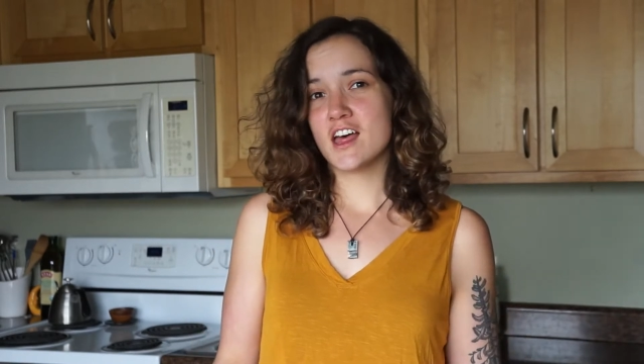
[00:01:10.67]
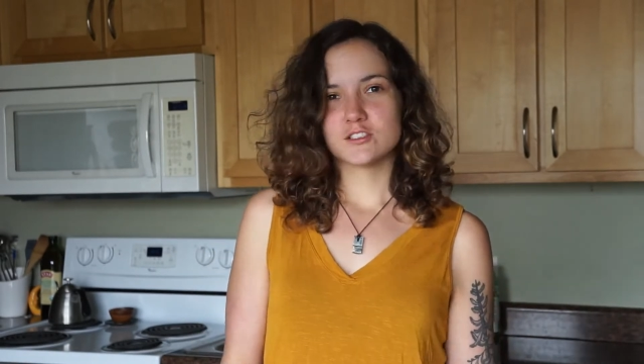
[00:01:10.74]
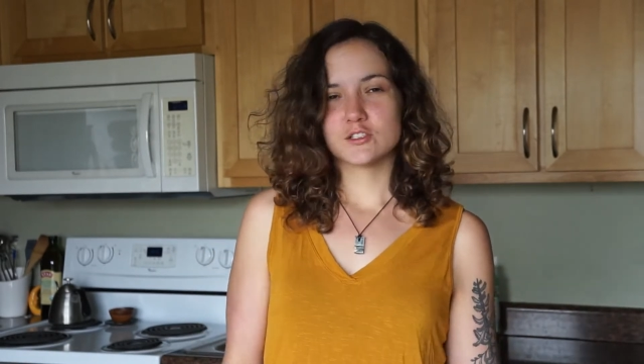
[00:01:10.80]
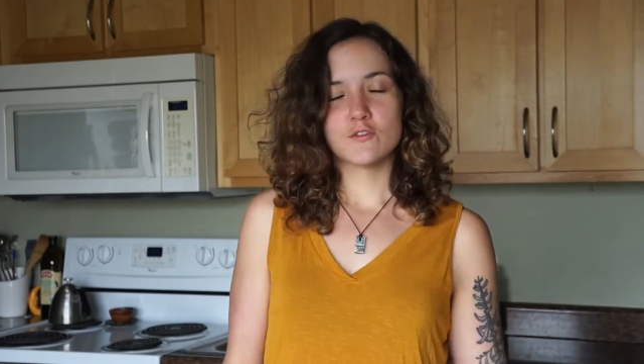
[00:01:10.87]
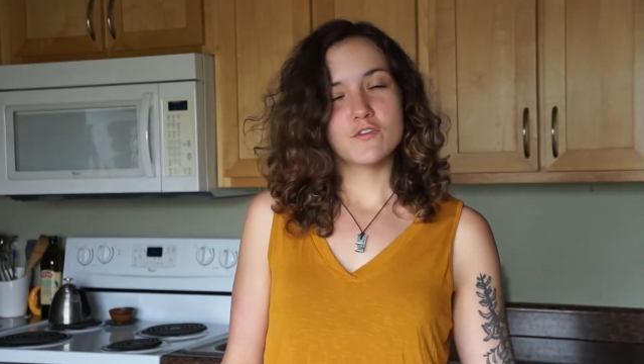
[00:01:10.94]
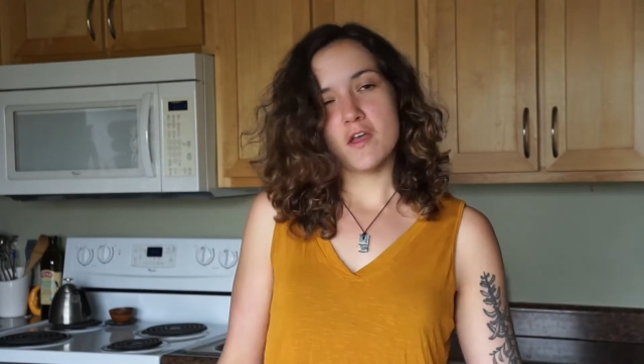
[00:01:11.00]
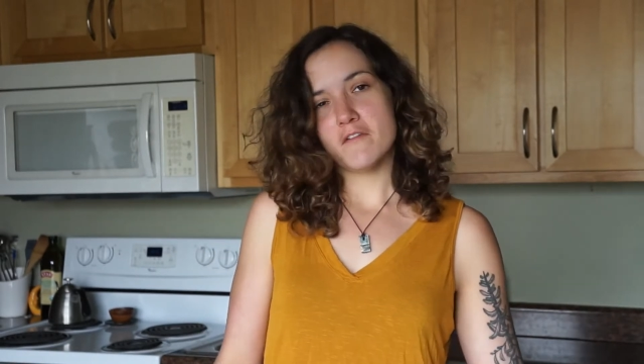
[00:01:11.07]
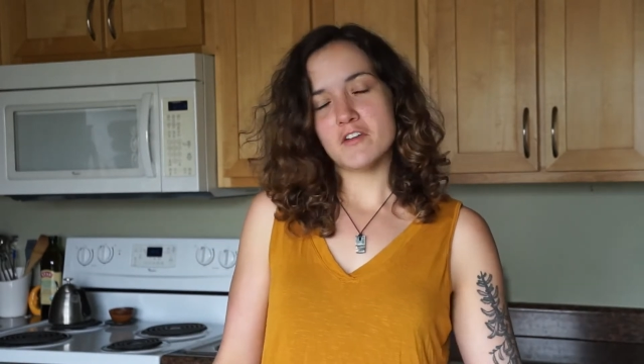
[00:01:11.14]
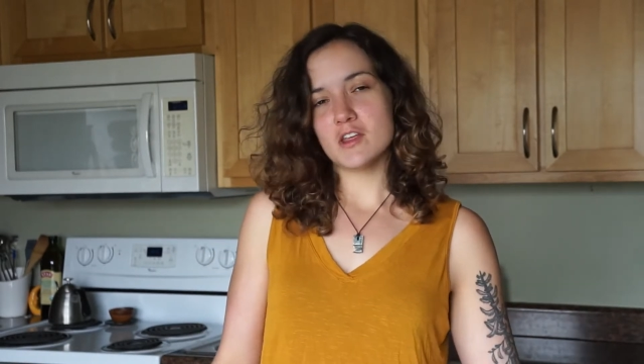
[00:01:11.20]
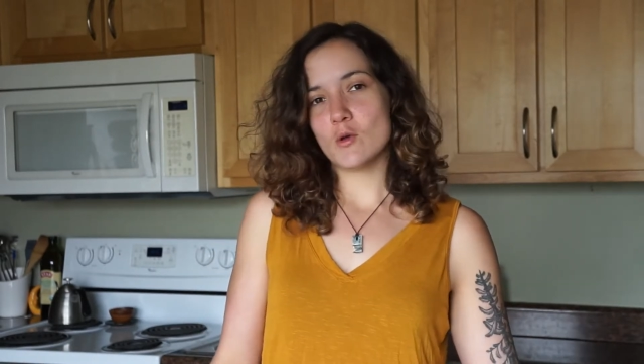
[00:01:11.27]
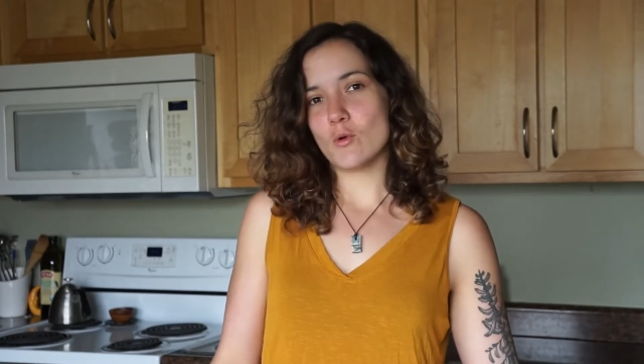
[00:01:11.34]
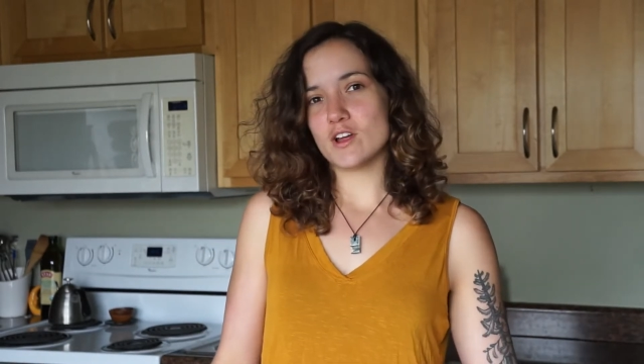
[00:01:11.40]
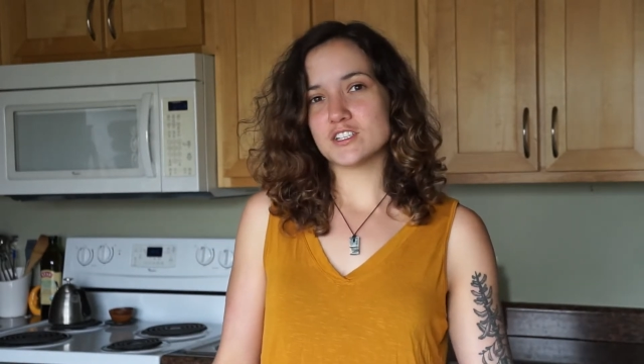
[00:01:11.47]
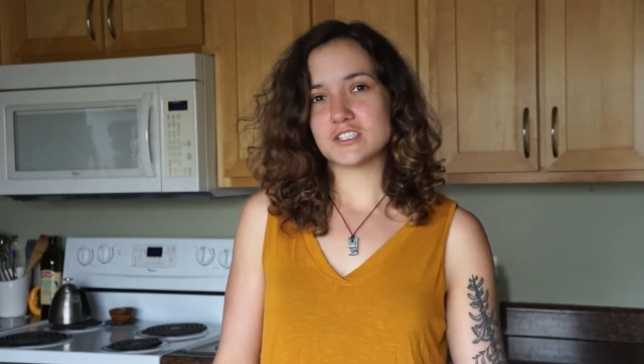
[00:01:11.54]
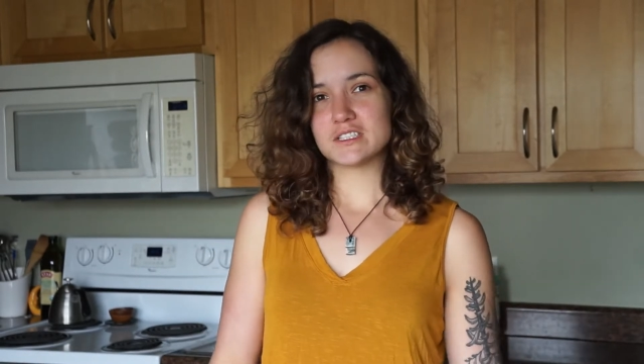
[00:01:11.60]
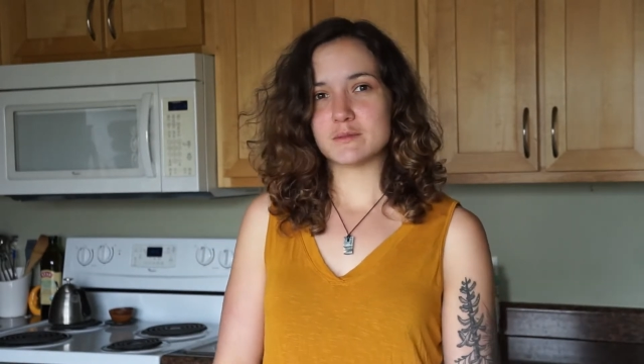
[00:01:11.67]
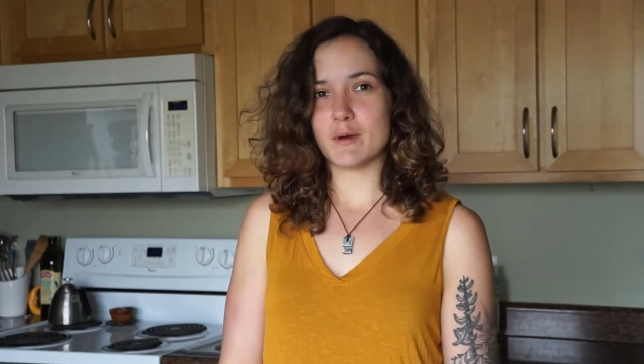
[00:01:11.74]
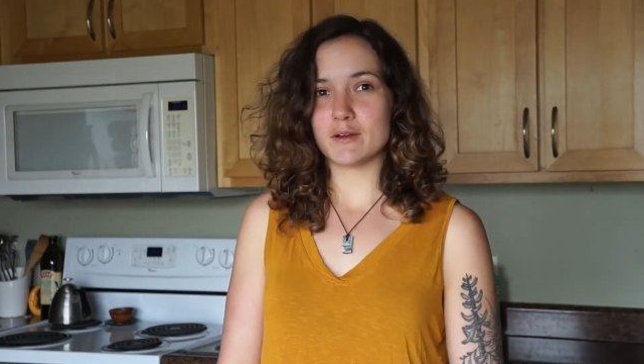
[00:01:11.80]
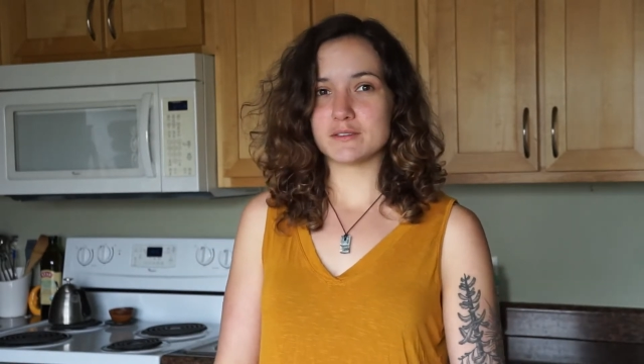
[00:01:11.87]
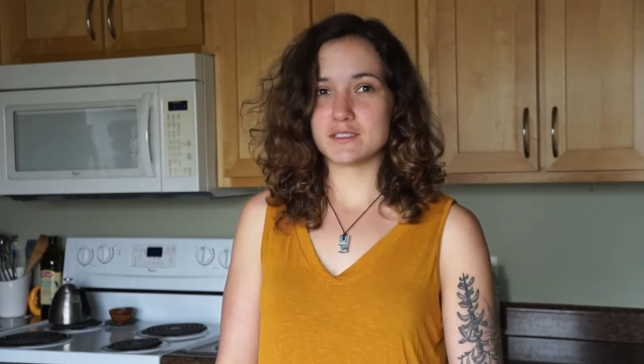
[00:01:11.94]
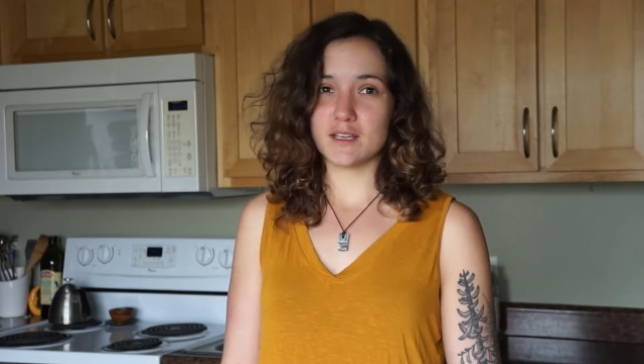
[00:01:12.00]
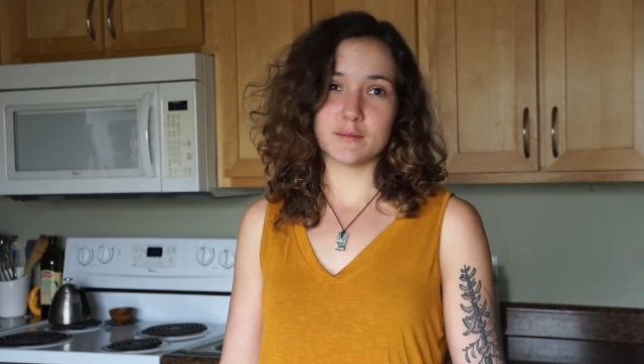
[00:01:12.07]
So if you have any questions
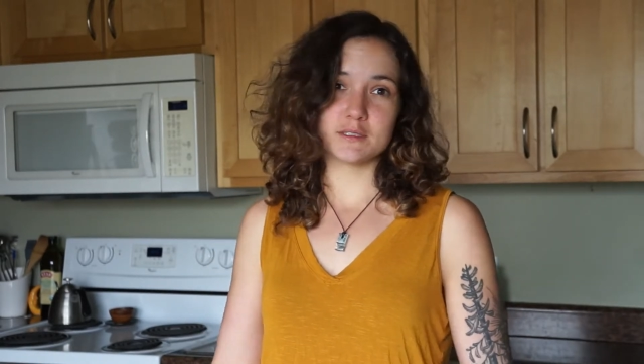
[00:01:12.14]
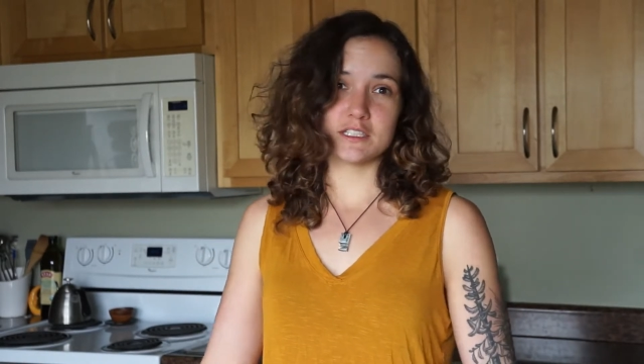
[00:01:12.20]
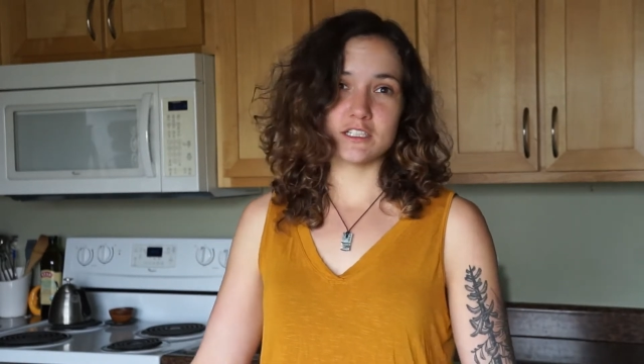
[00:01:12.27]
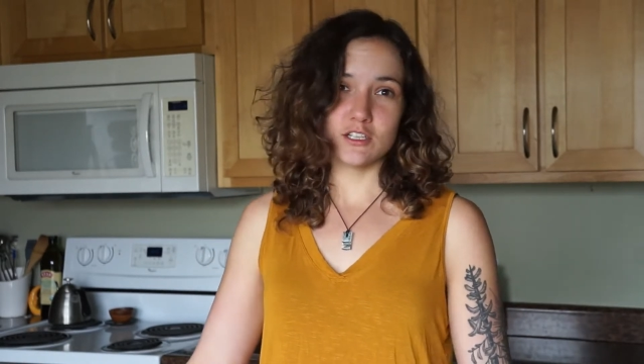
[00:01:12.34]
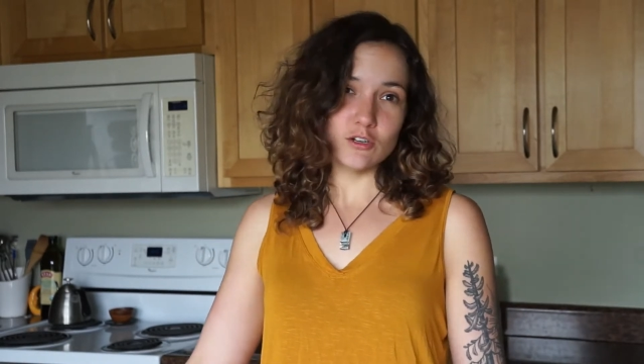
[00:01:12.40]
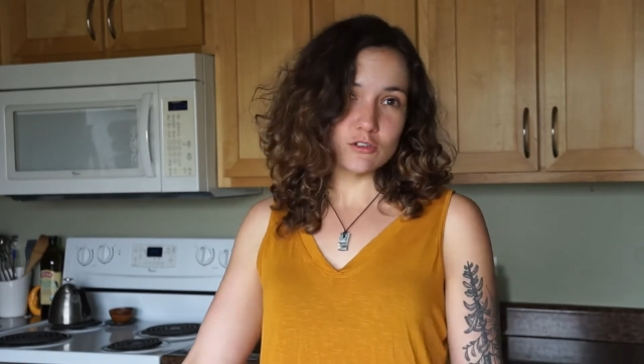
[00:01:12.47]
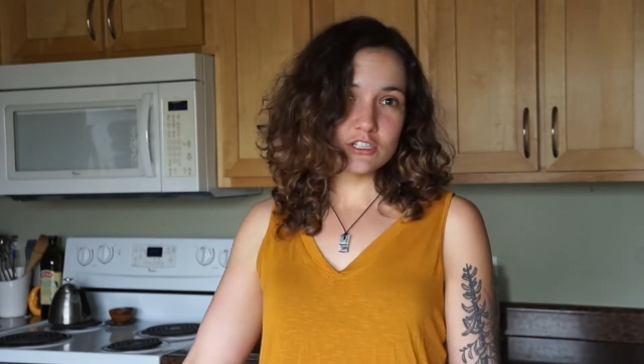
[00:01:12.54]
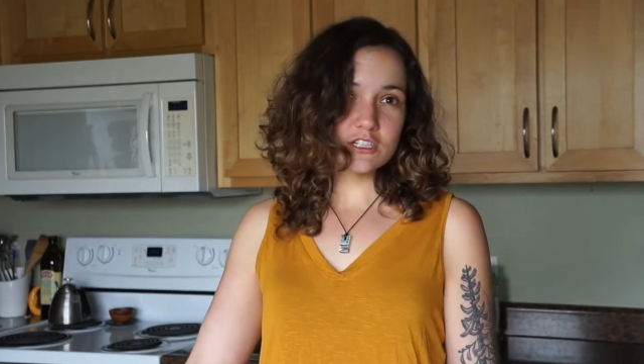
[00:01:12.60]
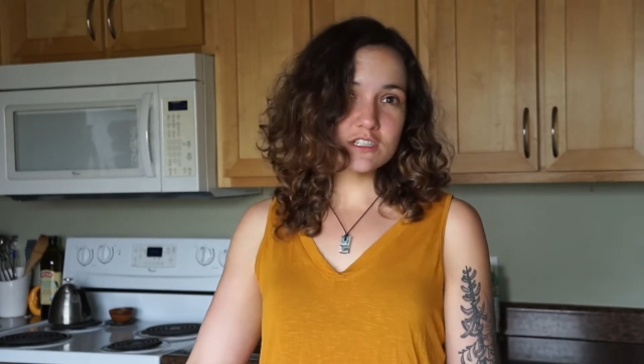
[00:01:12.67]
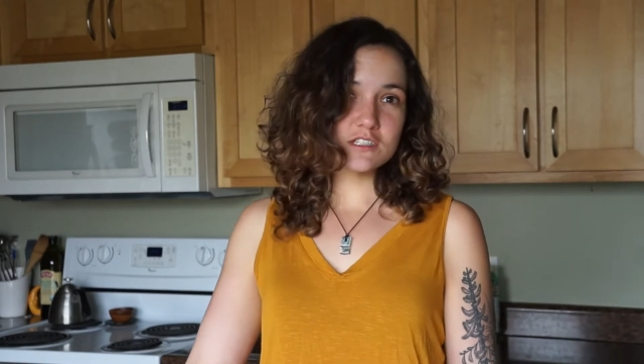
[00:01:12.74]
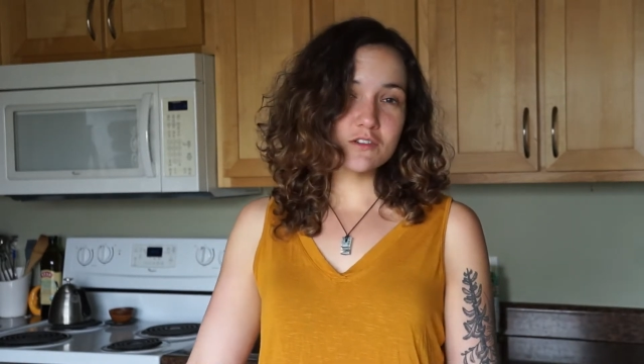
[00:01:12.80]
about substitutions